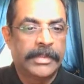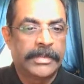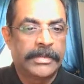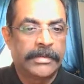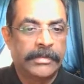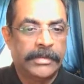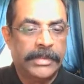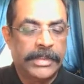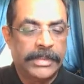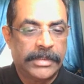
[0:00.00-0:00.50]

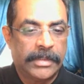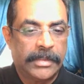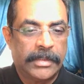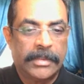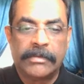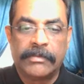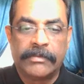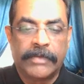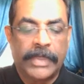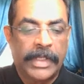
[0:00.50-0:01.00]
So these
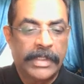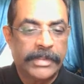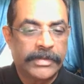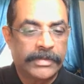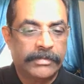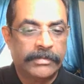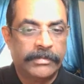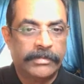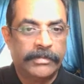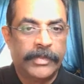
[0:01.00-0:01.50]
are files
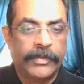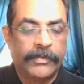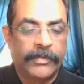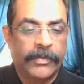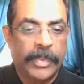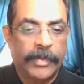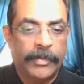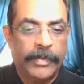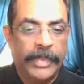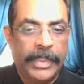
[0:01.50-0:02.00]

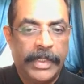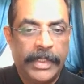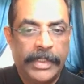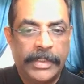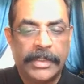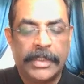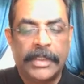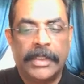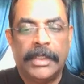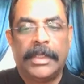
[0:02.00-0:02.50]
before update,
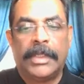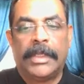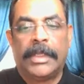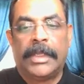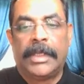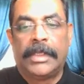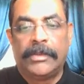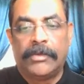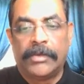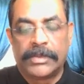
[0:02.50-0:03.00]

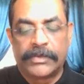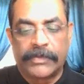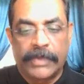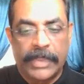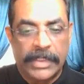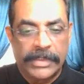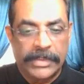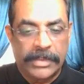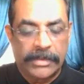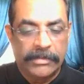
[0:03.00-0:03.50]
and those
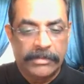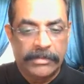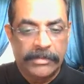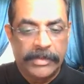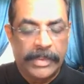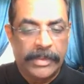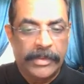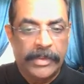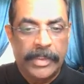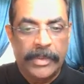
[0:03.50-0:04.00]
files are
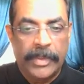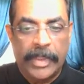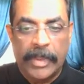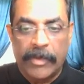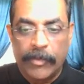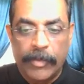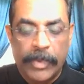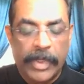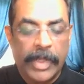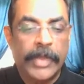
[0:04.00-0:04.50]
then you
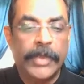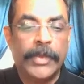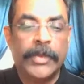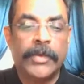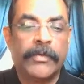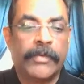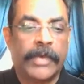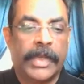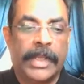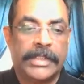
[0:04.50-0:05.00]
have brand
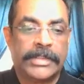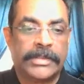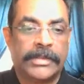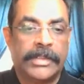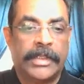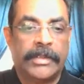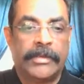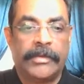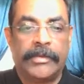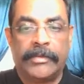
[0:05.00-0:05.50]
new files.
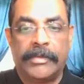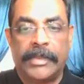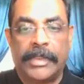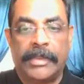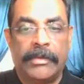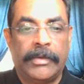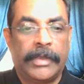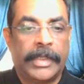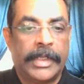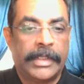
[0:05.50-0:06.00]
Then
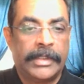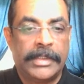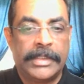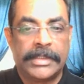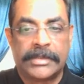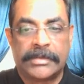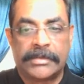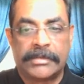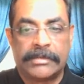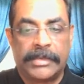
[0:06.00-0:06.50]
you get this.